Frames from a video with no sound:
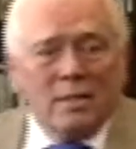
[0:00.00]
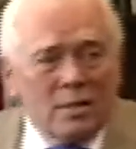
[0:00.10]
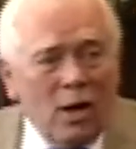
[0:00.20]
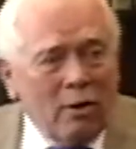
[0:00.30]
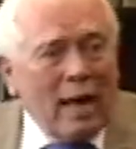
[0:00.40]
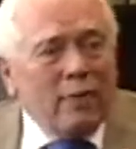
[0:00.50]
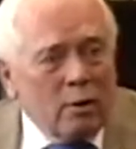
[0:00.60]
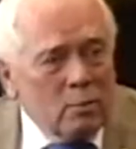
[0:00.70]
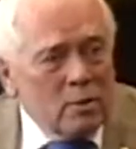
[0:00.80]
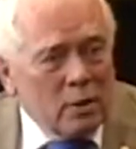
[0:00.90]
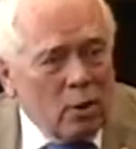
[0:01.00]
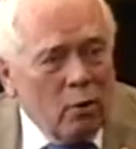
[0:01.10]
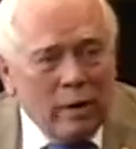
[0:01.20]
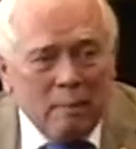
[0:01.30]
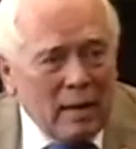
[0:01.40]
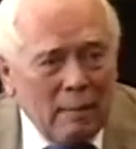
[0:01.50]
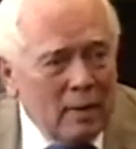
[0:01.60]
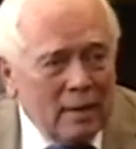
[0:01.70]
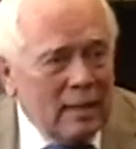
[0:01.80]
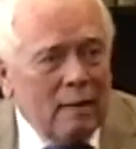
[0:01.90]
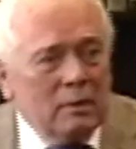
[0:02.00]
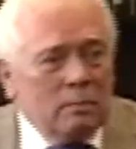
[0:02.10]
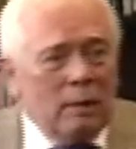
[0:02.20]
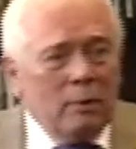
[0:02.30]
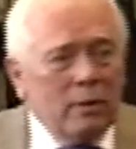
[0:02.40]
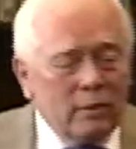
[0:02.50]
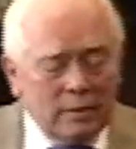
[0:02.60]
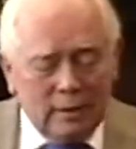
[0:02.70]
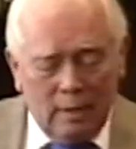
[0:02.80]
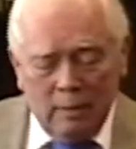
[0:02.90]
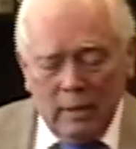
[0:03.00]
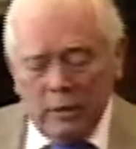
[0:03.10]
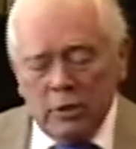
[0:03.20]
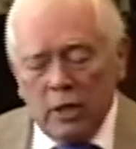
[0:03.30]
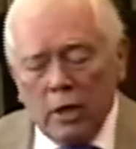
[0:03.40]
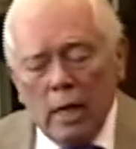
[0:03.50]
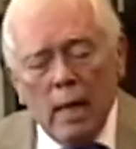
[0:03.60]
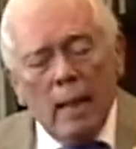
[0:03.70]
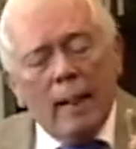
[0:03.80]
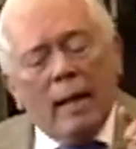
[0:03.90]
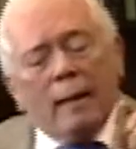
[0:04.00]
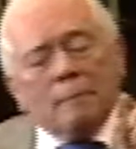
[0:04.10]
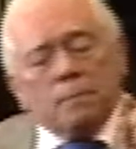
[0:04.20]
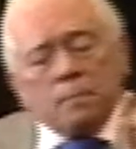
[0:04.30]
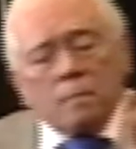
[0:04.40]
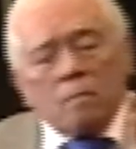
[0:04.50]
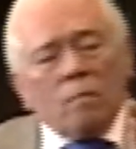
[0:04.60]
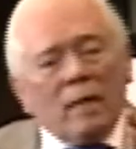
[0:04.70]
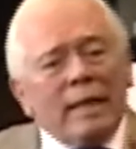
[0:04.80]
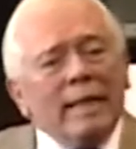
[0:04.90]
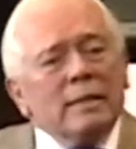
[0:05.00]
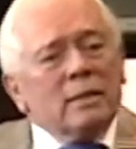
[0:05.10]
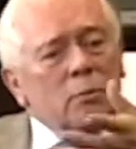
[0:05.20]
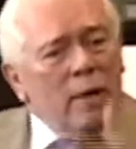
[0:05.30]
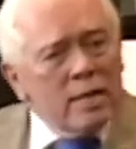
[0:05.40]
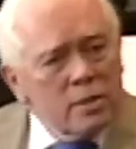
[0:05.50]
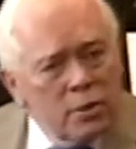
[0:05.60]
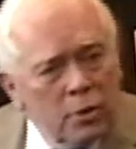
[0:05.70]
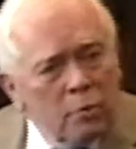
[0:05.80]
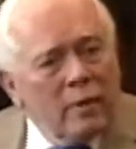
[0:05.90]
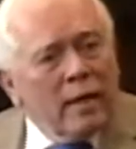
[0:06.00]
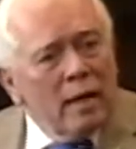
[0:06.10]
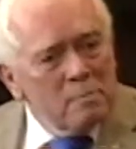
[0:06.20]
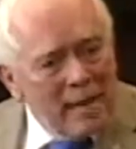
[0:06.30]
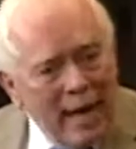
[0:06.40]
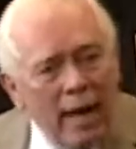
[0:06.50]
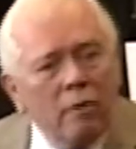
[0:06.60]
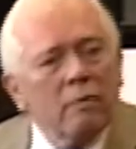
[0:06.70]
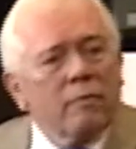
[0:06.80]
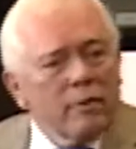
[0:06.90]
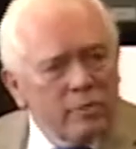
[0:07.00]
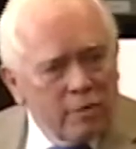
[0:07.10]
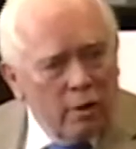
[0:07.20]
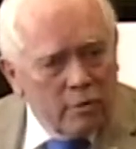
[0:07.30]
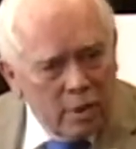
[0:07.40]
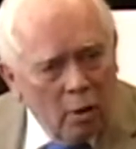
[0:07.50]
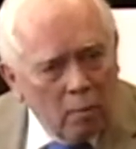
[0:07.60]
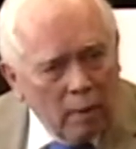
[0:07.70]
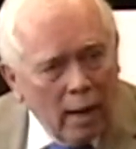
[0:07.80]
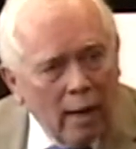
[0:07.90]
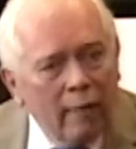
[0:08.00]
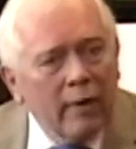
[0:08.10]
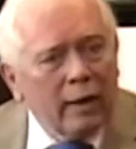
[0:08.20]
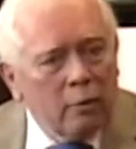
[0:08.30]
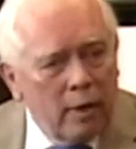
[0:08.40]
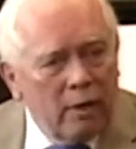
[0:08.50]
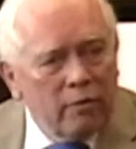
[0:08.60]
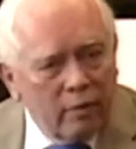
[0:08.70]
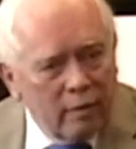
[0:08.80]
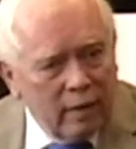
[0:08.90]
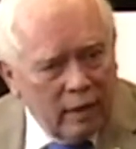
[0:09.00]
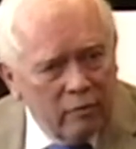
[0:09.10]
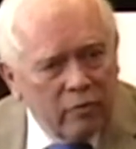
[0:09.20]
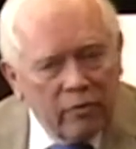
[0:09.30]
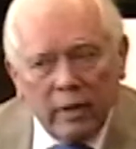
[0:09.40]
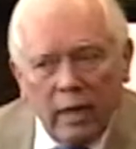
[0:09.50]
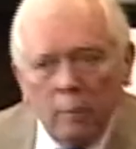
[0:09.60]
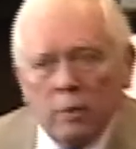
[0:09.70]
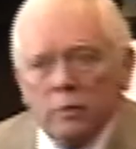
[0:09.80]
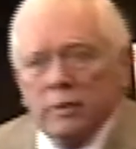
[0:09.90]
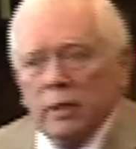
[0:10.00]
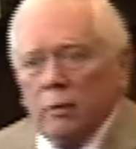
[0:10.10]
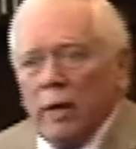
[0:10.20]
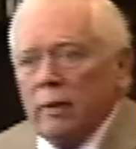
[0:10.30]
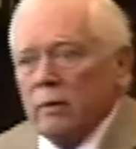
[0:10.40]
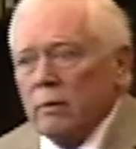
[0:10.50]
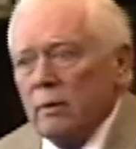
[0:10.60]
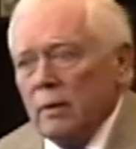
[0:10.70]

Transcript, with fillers: the salt. I thought it was the chlorine, but I'm not the chemist. My brother is the chemical engineer. It's the residue that comes out of the salt brine that creates, the, that gives us the chemicals that create the,